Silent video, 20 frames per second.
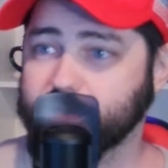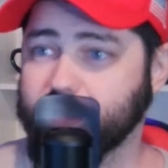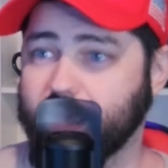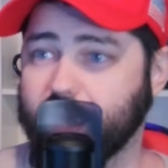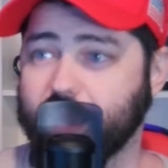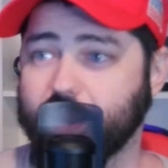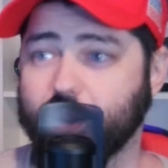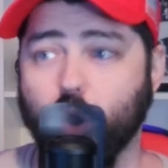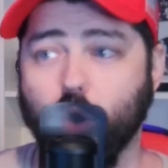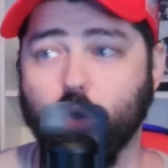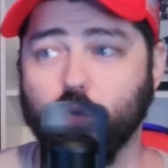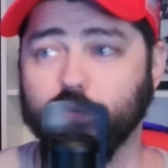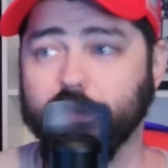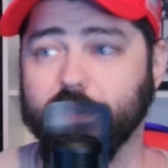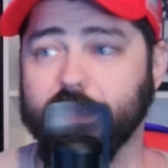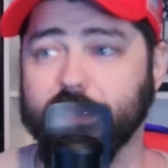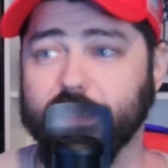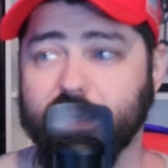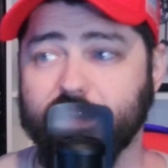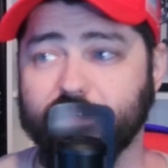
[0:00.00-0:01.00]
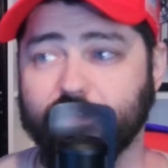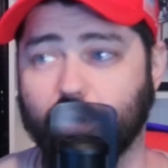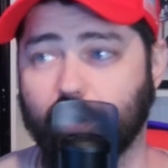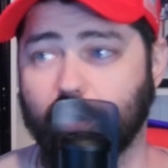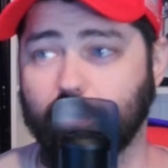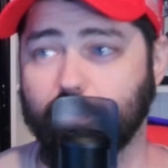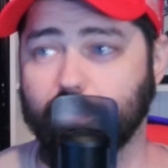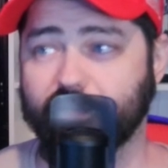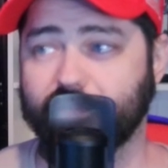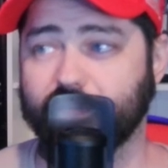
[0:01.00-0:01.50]
and only leave
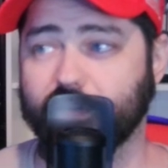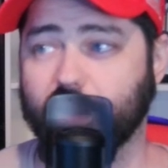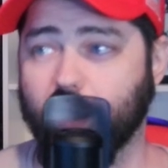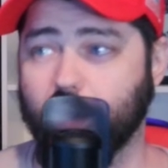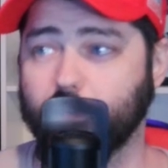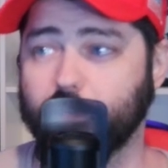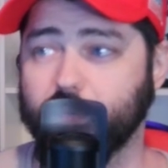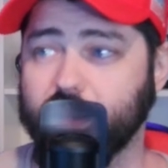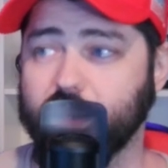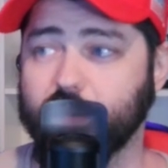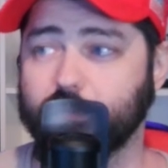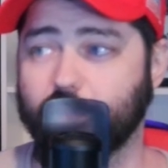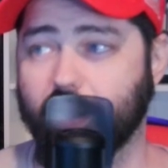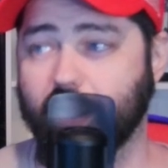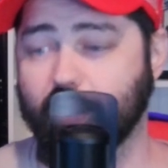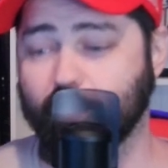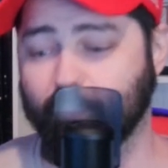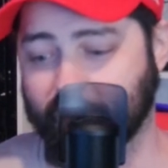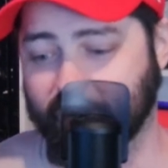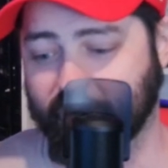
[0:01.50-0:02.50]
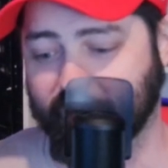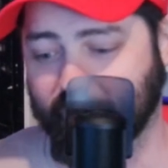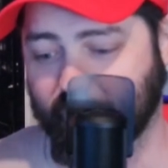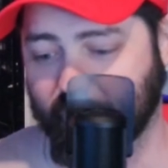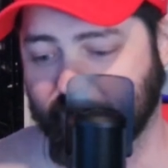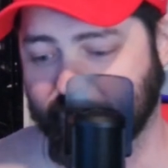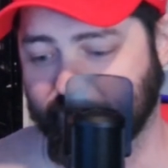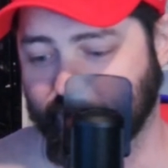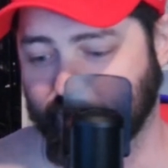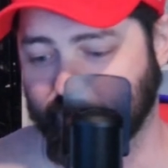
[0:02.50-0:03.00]
home if accompanied by one
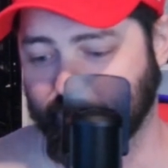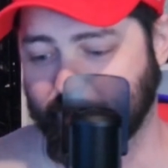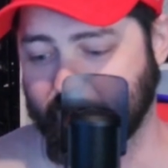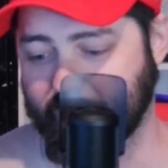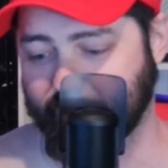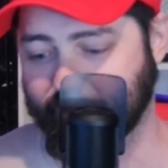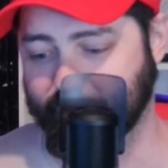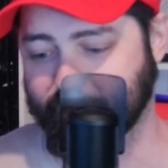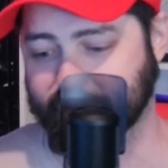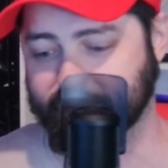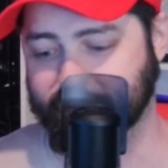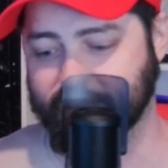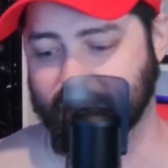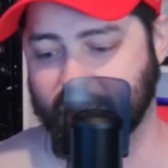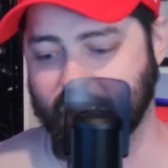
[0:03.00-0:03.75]
of her parents.